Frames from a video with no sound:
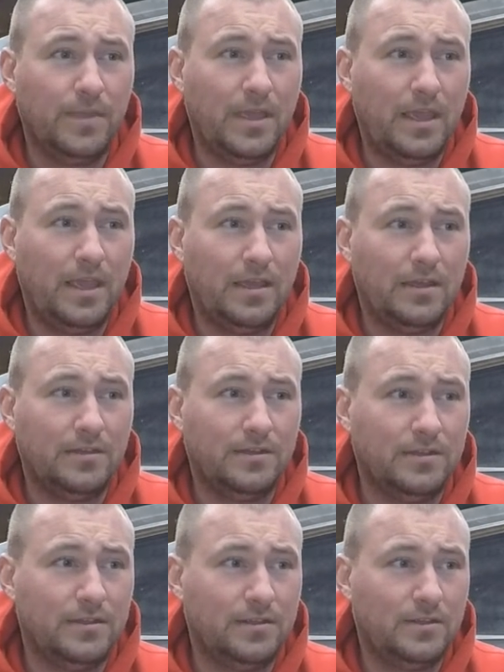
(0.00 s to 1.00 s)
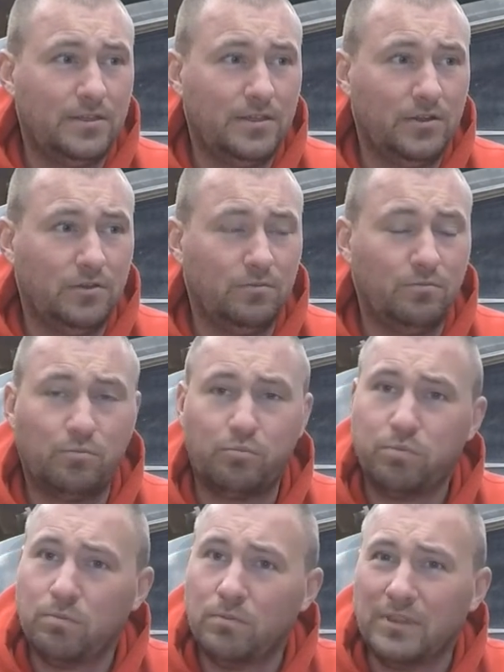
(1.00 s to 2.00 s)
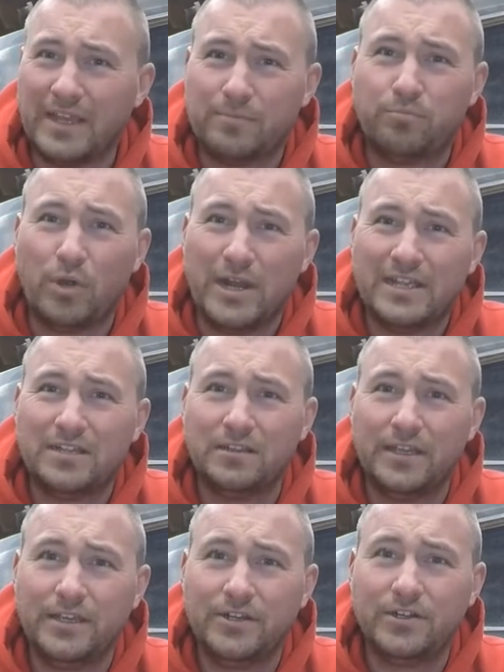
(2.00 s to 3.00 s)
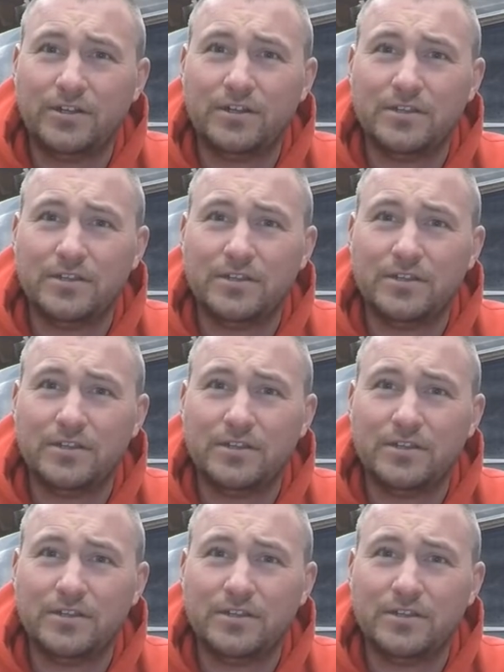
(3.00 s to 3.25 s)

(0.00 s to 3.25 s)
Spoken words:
and like brake cleaner,